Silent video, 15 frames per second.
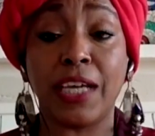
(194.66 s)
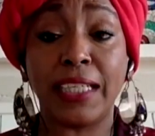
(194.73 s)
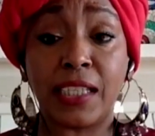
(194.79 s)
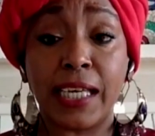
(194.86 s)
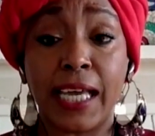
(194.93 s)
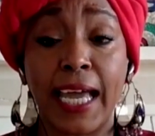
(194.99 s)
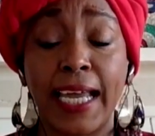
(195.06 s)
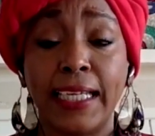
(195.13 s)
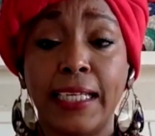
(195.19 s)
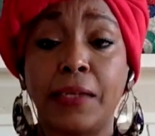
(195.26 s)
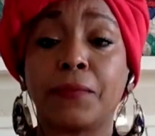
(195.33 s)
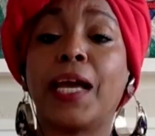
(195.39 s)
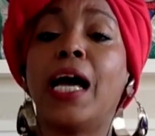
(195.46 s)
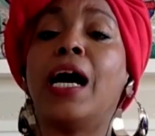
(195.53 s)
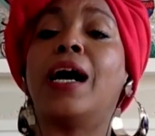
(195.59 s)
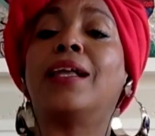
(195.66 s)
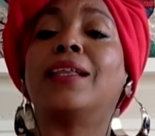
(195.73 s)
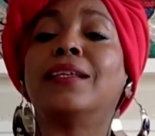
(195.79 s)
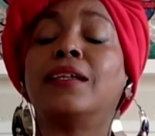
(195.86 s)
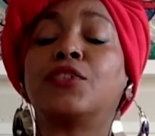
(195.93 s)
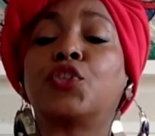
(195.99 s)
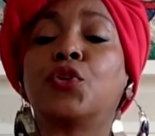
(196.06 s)
Haiti.
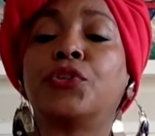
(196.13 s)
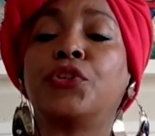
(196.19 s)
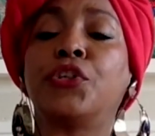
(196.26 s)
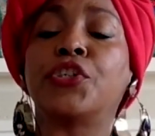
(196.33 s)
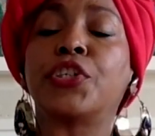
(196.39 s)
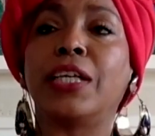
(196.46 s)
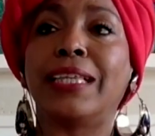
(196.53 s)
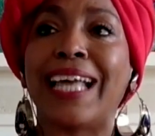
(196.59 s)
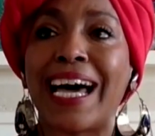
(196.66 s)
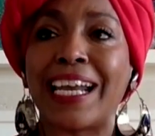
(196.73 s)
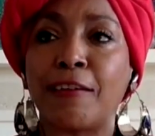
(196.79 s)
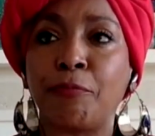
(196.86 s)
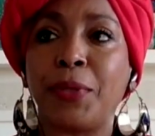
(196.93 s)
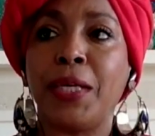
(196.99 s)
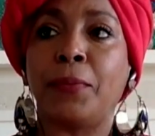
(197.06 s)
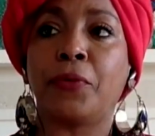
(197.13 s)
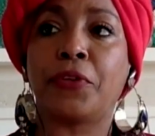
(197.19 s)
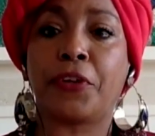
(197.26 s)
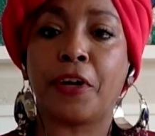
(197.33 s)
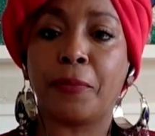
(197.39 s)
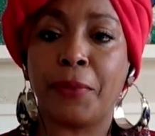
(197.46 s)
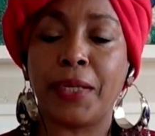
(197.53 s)
So there's a lot of people
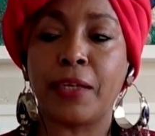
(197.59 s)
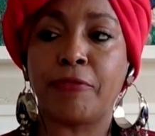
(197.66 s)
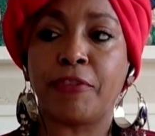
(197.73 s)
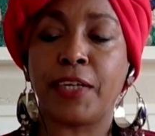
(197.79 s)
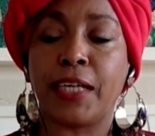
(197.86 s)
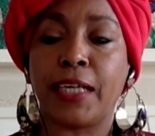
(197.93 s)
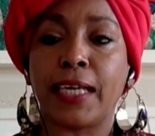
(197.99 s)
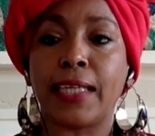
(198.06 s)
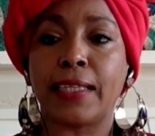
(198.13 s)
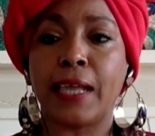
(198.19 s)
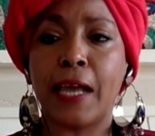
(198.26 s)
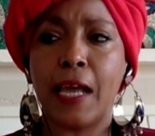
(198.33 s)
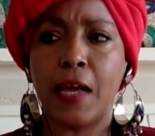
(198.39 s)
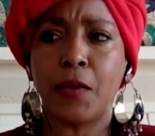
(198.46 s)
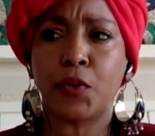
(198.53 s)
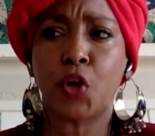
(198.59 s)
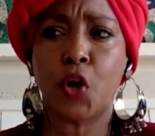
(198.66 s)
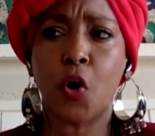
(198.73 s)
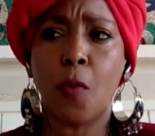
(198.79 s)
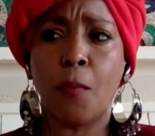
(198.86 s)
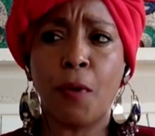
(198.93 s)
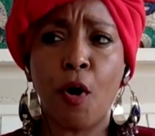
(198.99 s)
that are benefiting. And
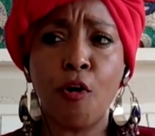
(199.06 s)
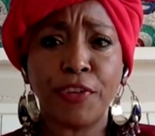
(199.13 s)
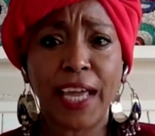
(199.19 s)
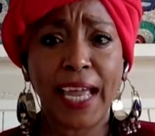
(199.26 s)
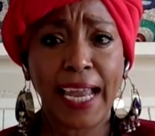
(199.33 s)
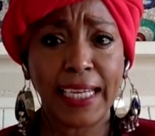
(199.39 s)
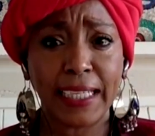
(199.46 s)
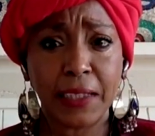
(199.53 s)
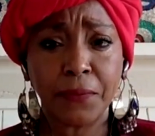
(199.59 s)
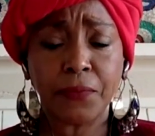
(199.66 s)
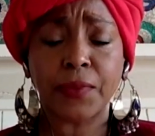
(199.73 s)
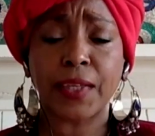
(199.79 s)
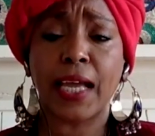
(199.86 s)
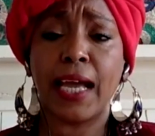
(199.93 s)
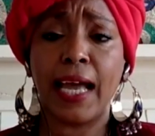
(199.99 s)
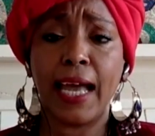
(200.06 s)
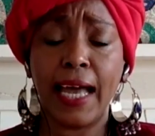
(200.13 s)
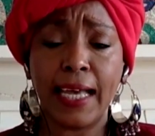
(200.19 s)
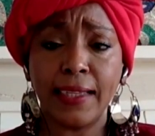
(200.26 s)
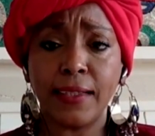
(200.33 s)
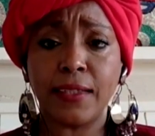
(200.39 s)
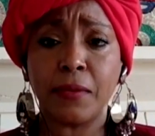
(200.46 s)
so both Haiti
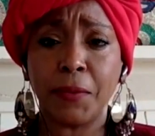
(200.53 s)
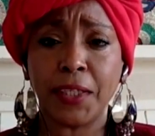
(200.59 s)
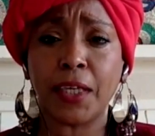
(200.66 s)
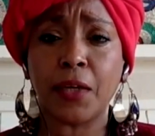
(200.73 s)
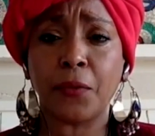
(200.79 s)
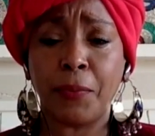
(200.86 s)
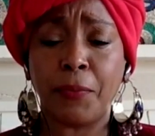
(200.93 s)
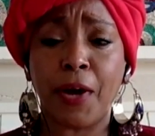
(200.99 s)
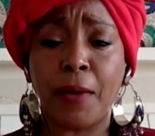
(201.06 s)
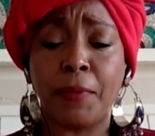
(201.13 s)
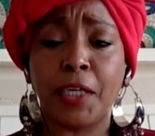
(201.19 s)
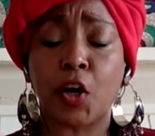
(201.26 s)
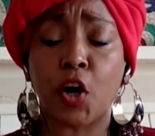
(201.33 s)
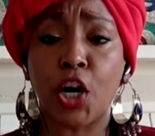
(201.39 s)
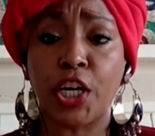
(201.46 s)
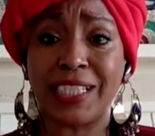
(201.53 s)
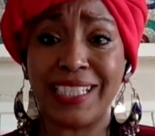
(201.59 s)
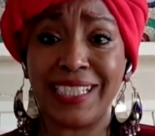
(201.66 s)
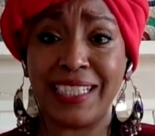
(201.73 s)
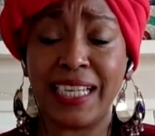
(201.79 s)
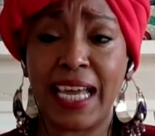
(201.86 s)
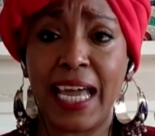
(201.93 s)
and the Dominican Republic are
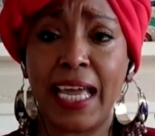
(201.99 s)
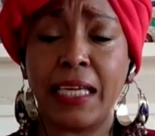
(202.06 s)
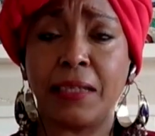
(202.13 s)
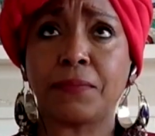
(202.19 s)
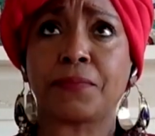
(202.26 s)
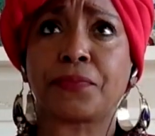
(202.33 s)
today